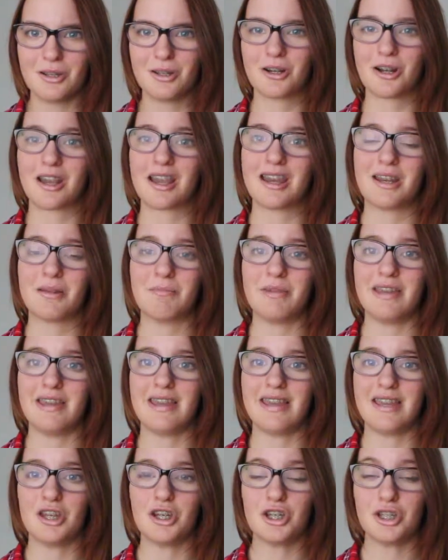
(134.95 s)
You're gonna
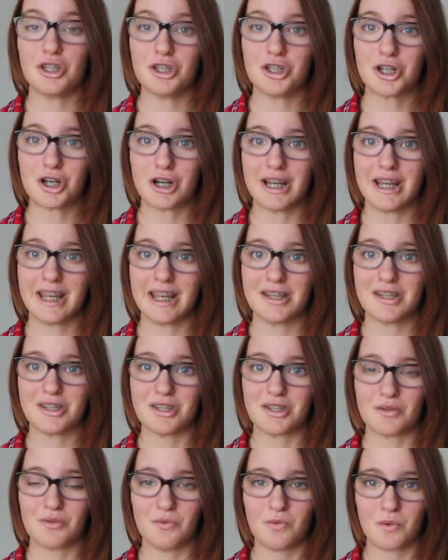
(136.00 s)
be turning into
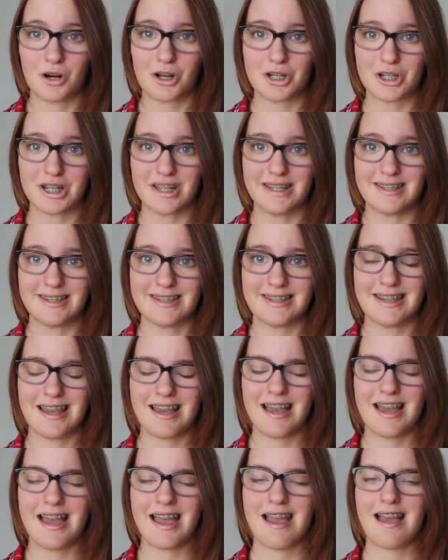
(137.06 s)
this gorgeous,
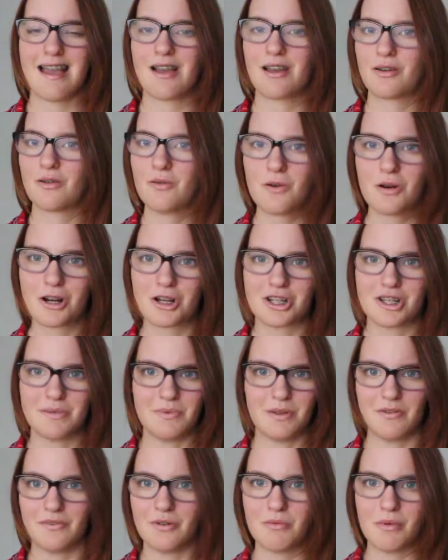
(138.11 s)
gorgeous,
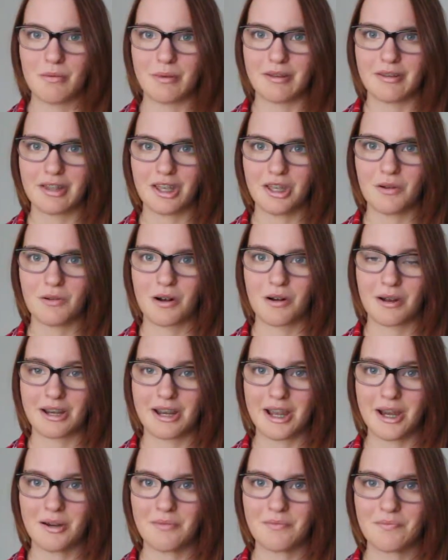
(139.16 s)
beautiful woman that you are right
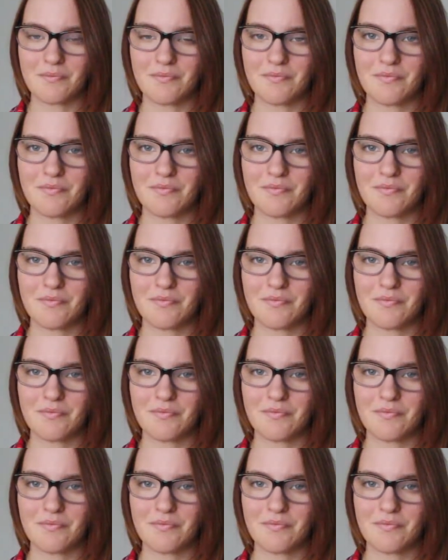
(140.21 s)
now.